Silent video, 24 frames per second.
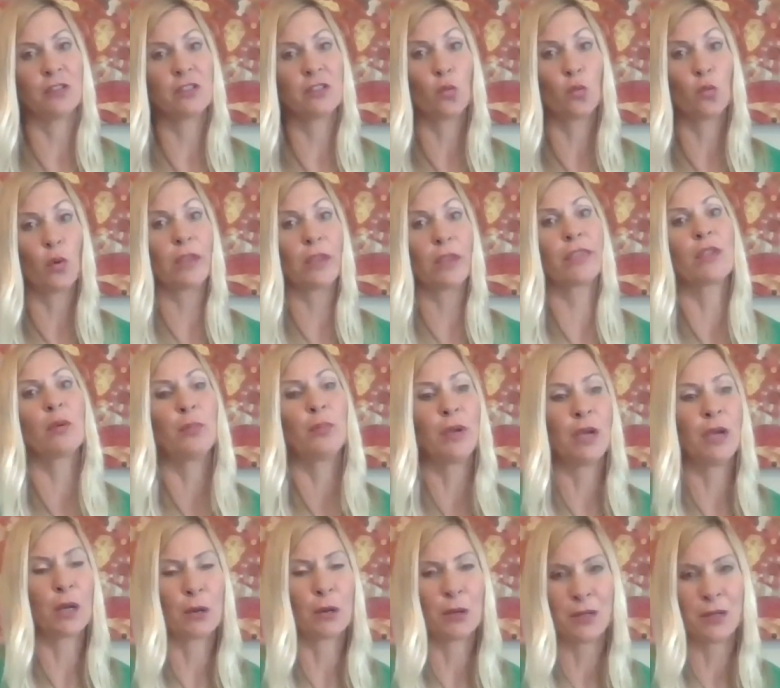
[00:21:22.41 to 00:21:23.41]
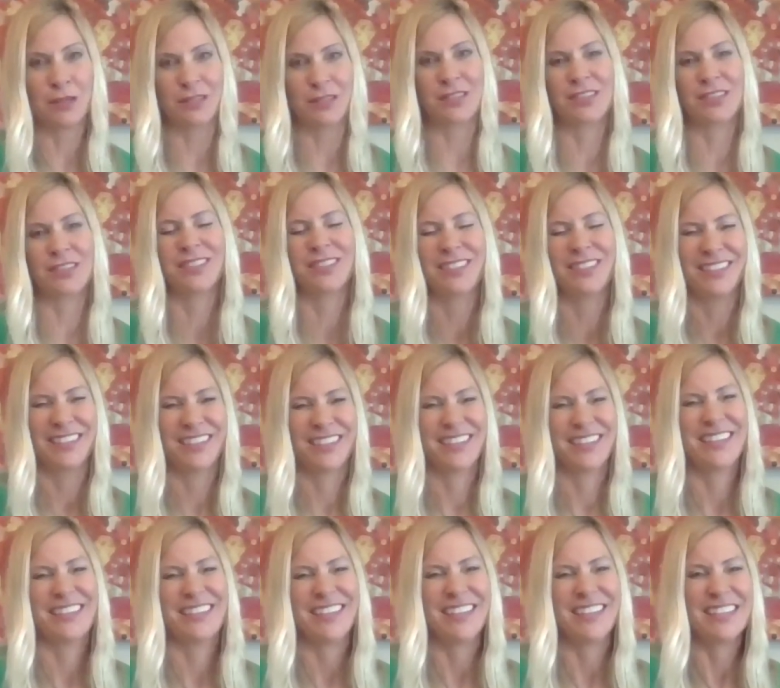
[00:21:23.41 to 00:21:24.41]
is with the parent.
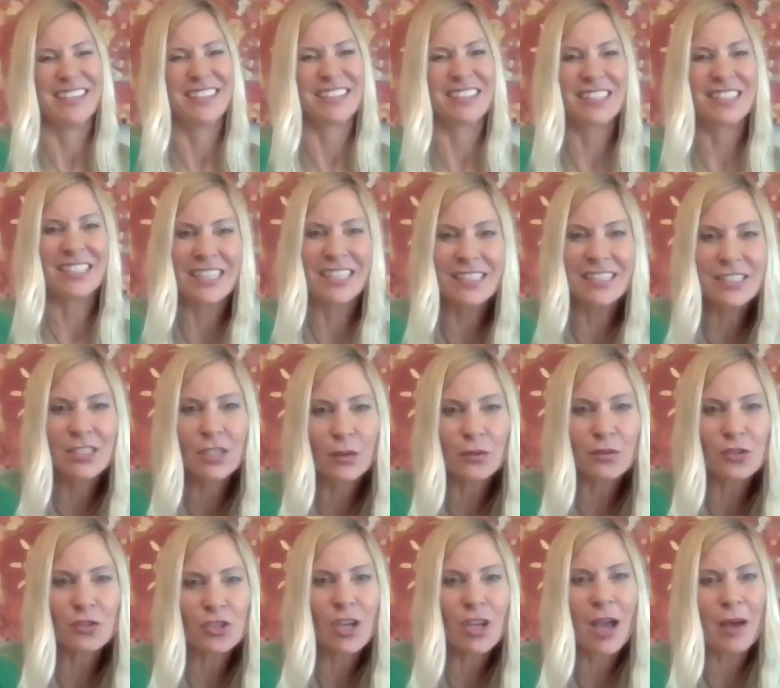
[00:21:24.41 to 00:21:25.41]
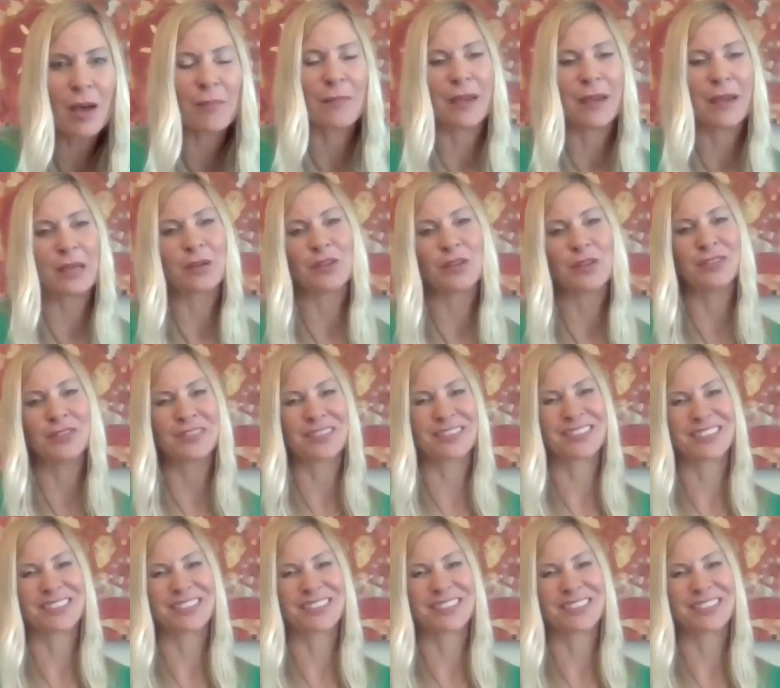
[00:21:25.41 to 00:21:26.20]
Because kids don't shop, Michael.